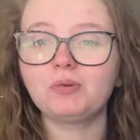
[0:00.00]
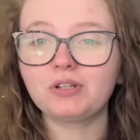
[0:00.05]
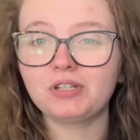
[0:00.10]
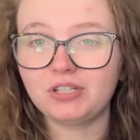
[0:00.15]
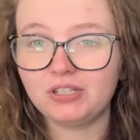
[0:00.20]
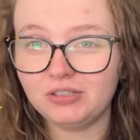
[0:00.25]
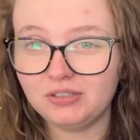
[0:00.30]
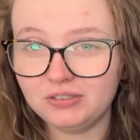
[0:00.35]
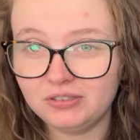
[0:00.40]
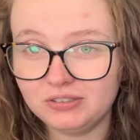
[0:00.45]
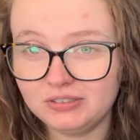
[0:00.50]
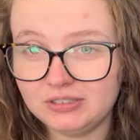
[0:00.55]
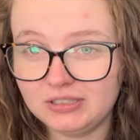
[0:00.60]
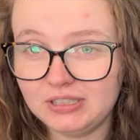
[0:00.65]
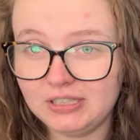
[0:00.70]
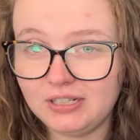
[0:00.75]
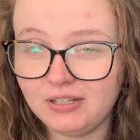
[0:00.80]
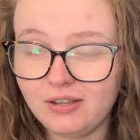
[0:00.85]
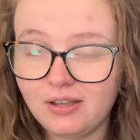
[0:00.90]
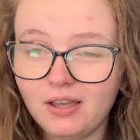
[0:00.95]
cute,
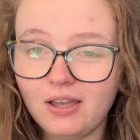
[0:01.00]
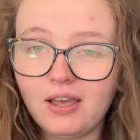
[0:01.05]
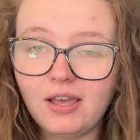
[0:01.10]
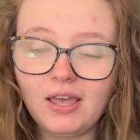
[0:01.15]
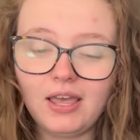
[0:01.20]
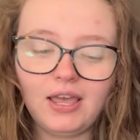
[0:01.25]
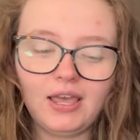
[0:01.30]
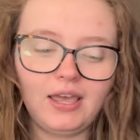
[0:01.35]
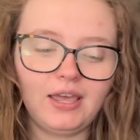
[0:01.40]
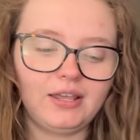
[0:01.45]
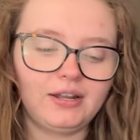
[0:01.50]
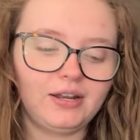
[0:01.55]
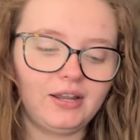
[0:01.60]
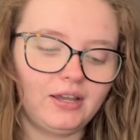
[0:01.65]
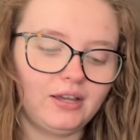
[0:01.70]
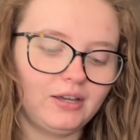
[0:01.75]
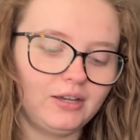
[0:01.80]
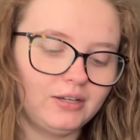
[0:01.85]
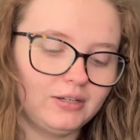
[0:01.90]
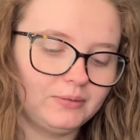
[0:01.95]
and
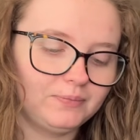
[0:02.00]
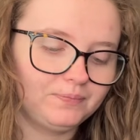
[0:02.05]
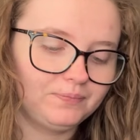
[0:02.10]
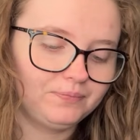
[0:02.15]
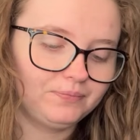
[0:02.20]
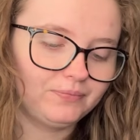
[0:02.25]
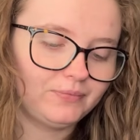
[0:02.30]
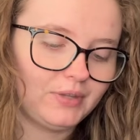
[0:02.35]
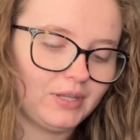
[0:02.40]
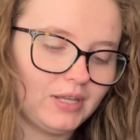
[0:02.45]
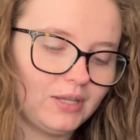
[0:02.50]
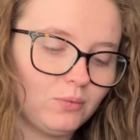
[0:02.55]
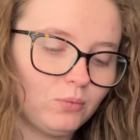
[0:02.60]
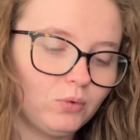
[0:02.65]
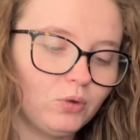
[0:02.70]
it